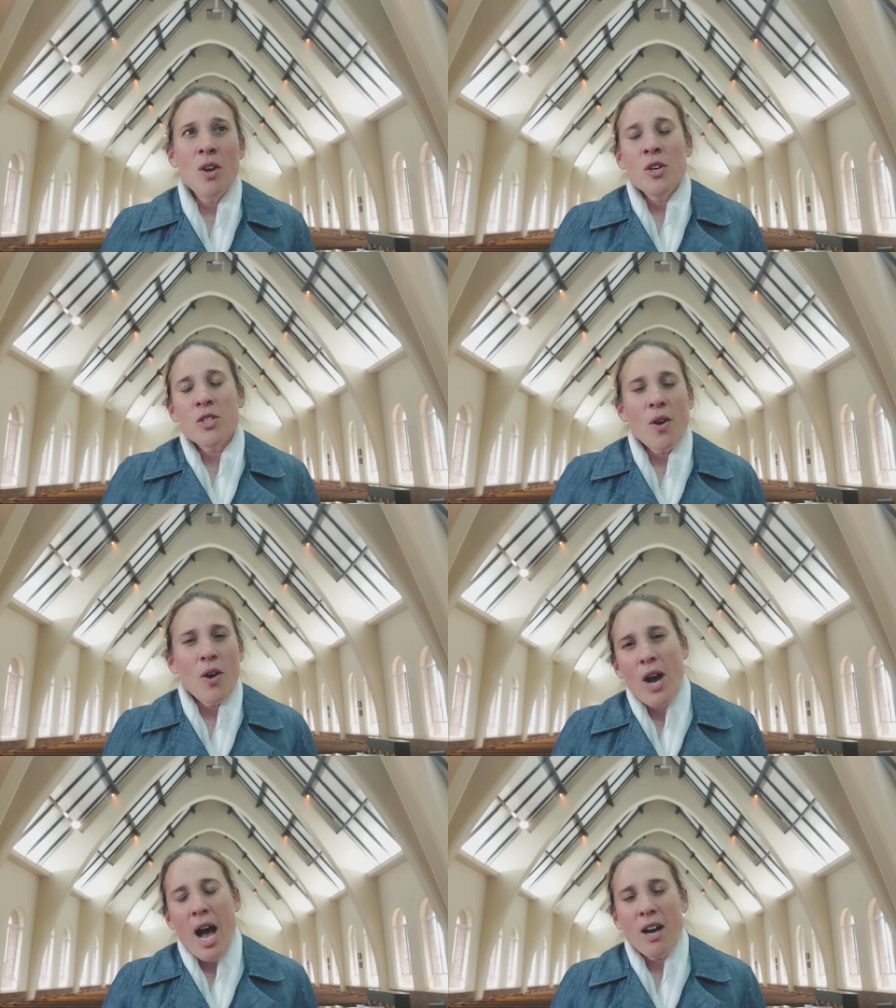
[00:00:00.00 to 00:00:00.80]

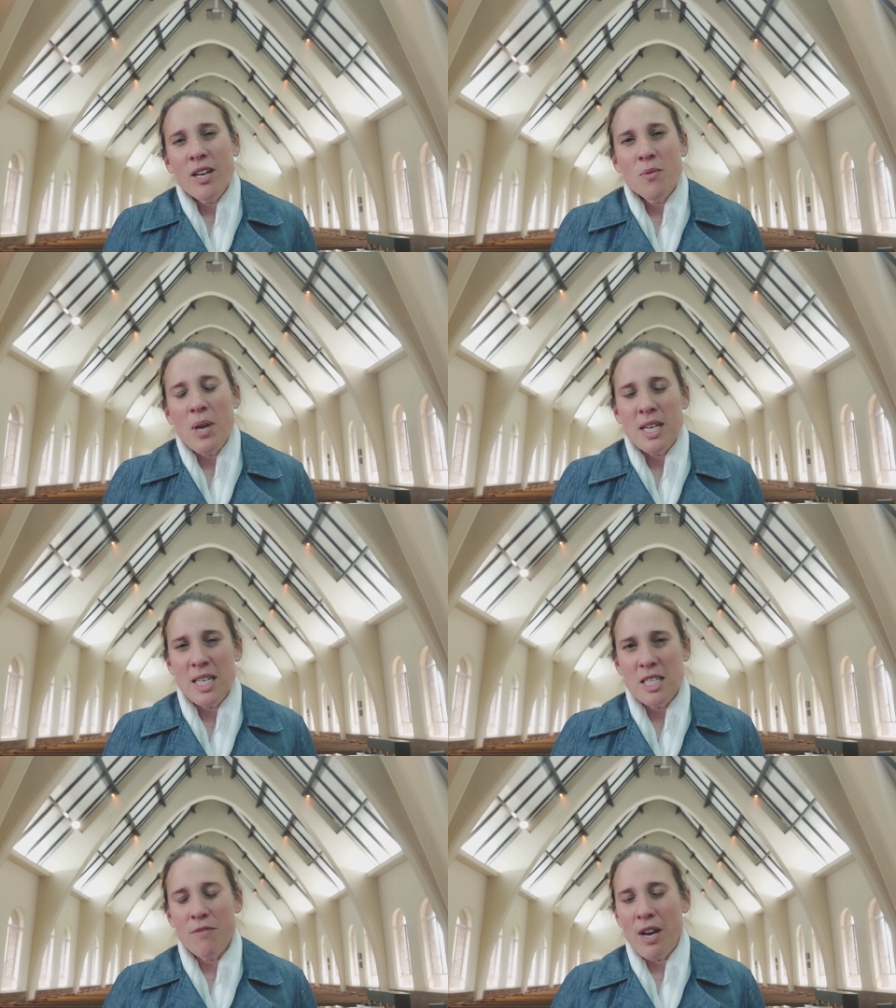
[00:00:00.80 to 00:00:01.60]
so how can we
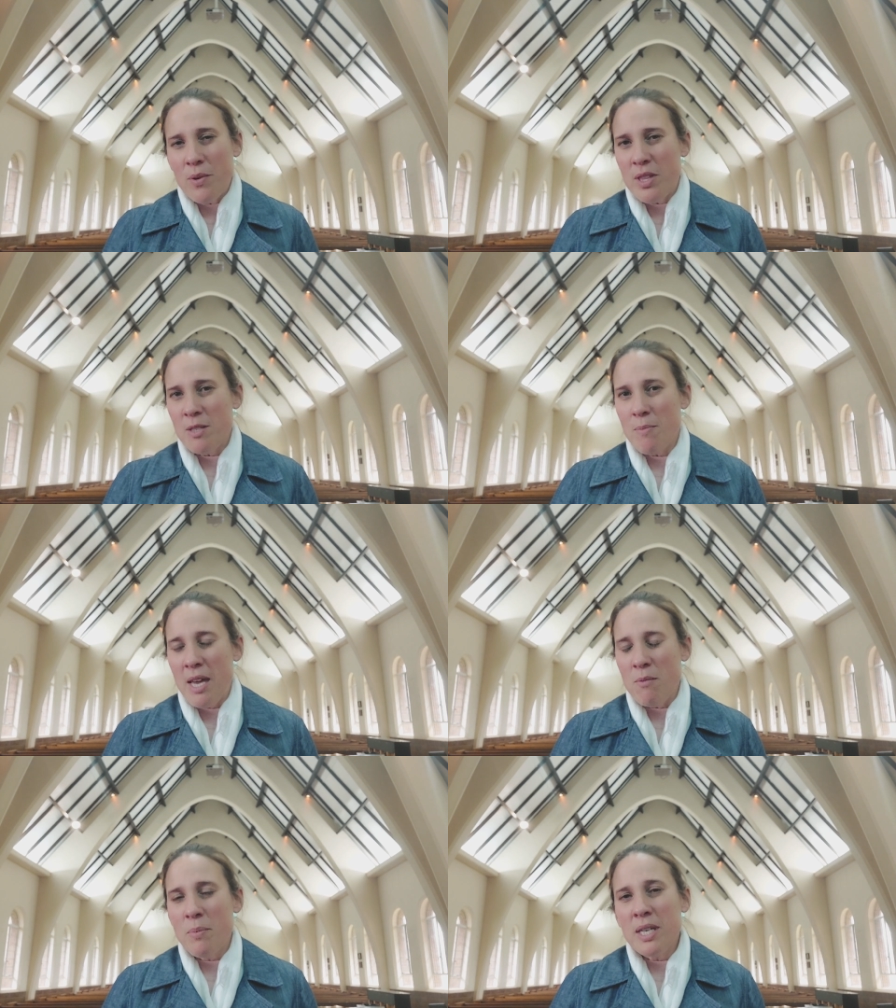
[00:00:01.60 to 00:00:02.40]
identify with this
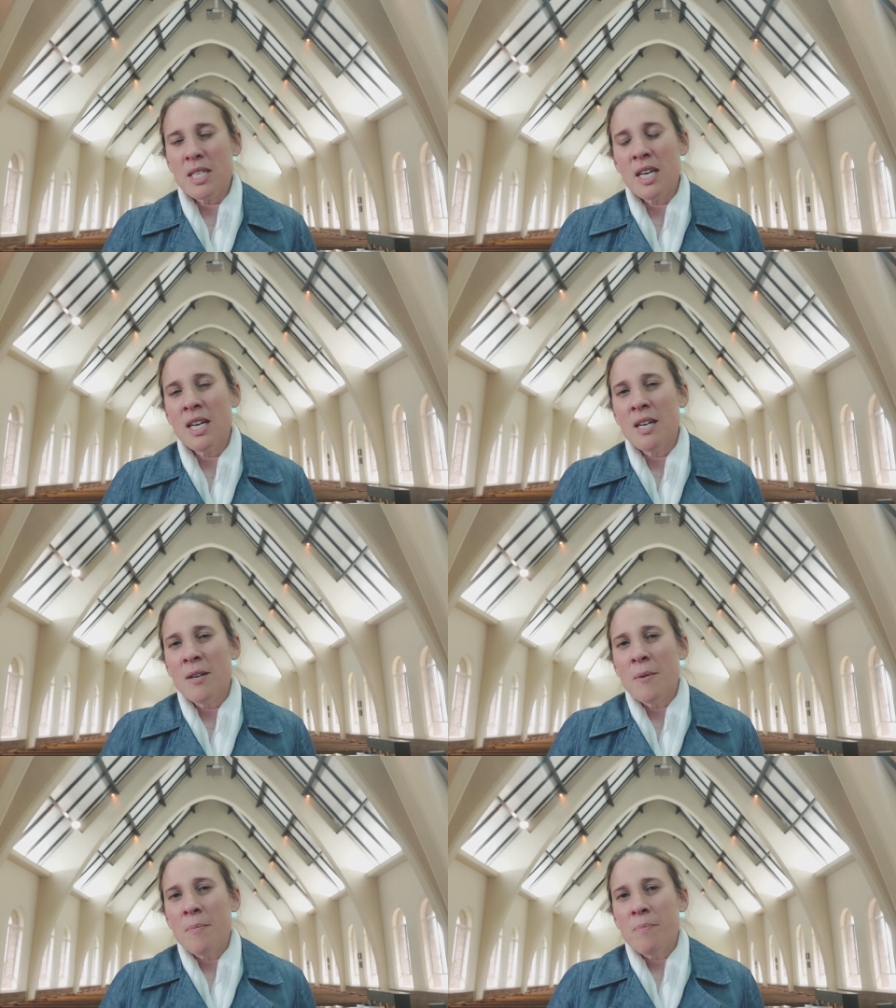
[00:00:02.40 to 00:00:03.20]
man? But
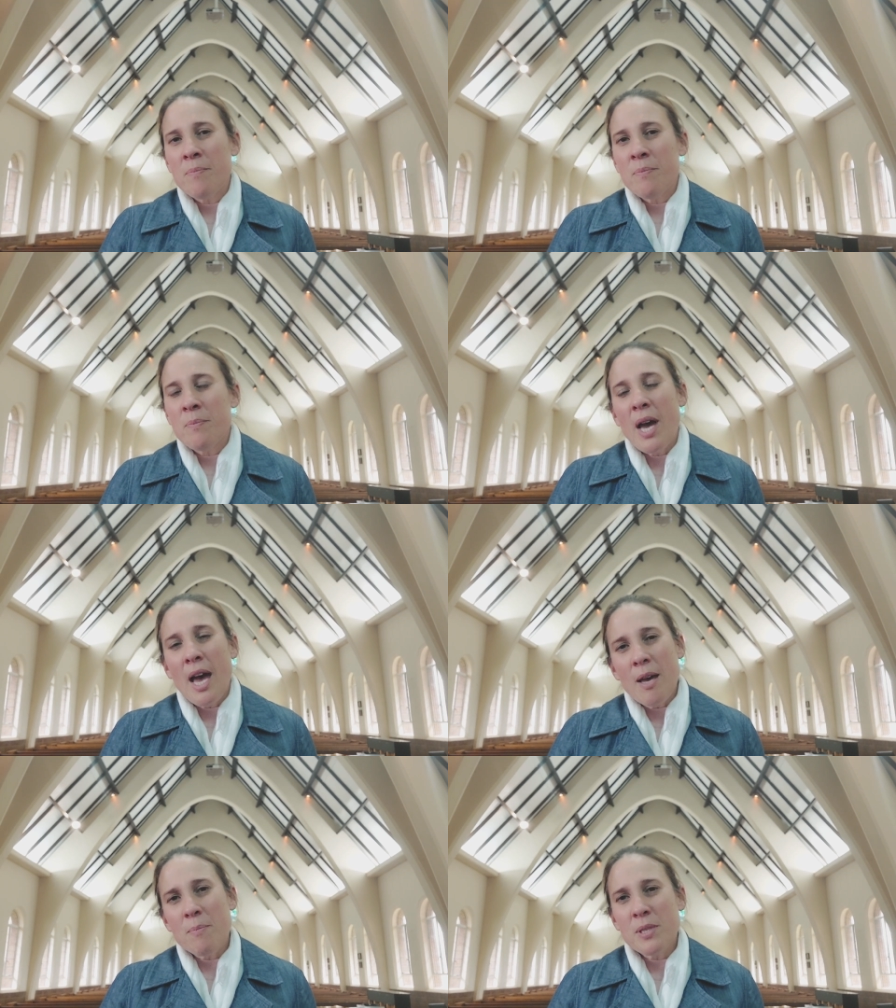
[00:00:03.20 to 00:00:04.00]

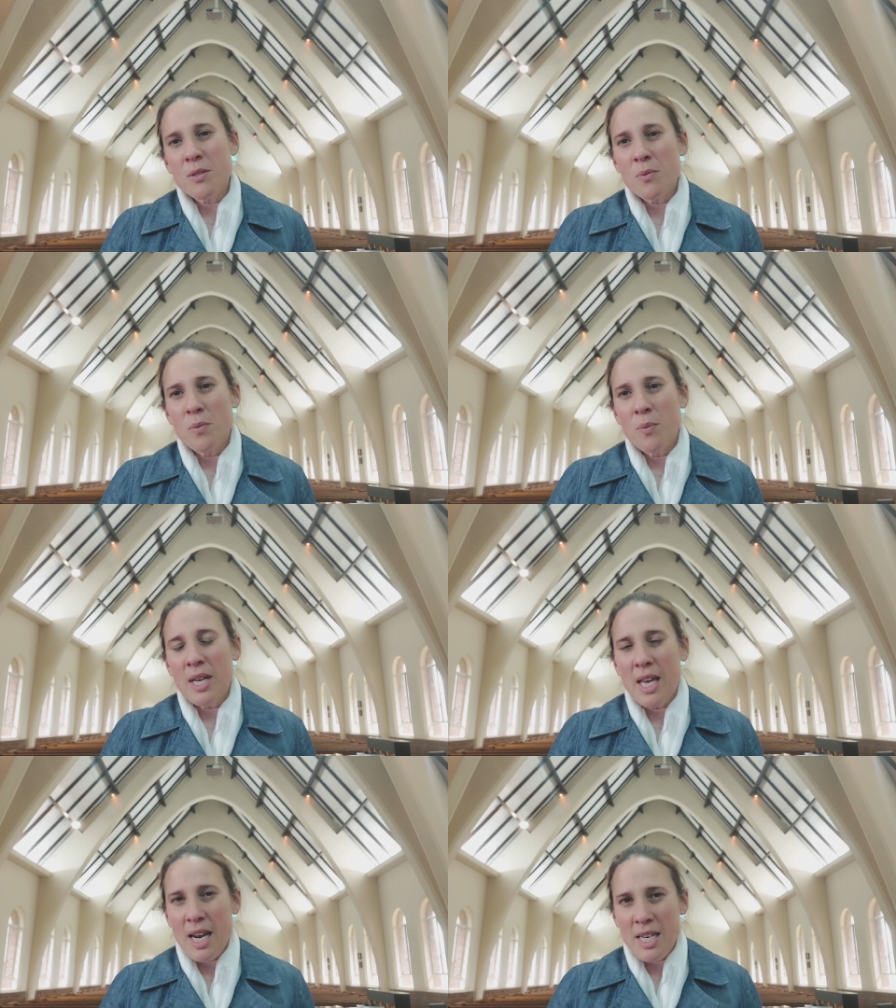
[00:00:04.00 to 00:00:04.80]
Perhaps we
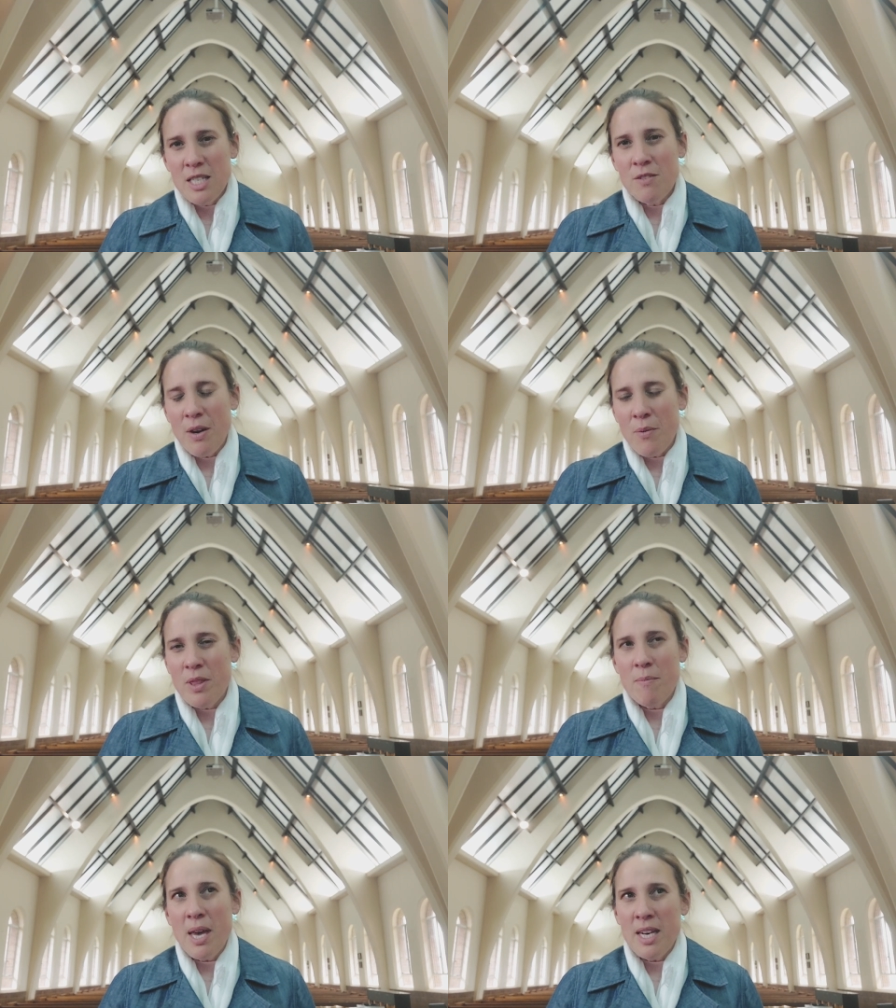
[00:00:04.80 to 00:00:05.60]
can identify with
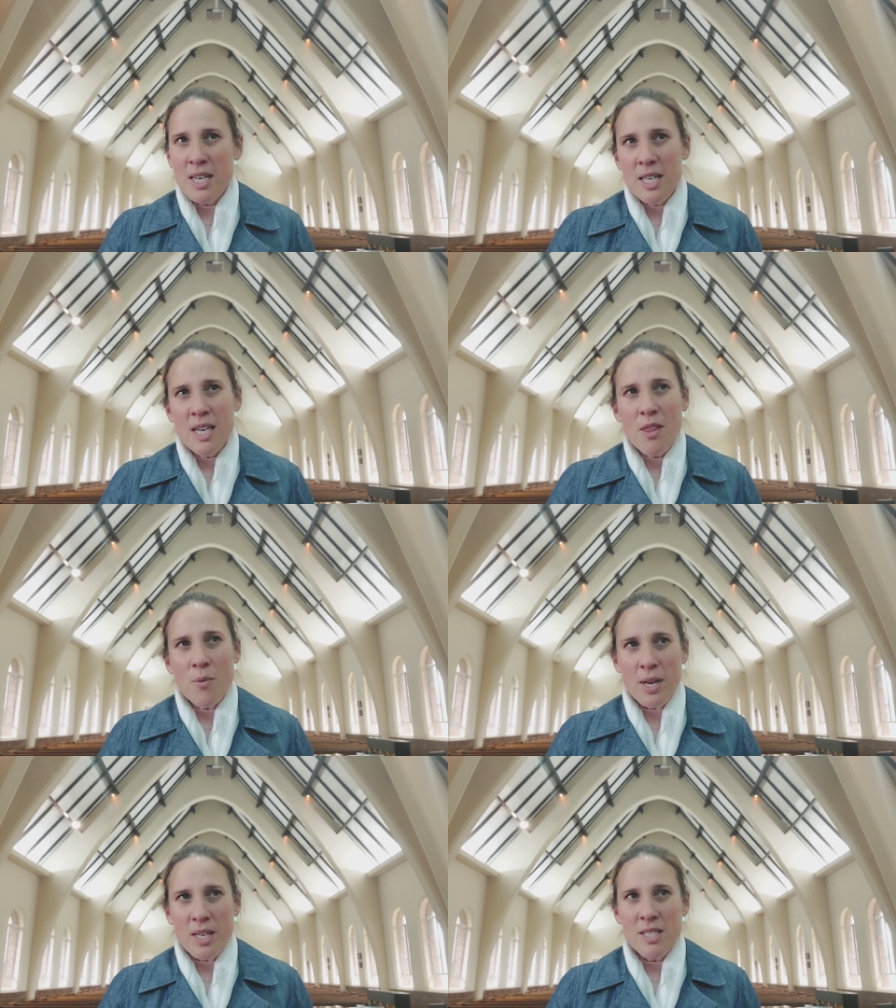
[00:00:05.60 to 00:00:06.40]
the man in, in other
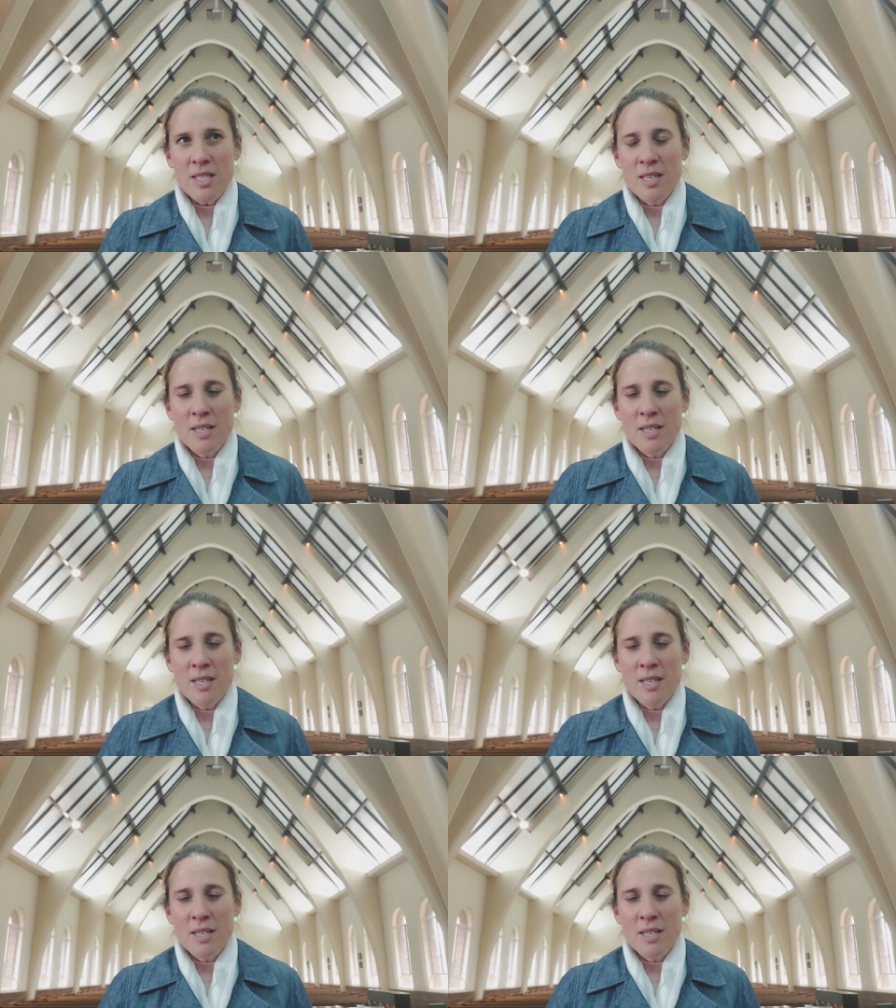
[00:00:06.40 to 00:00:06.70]
ways.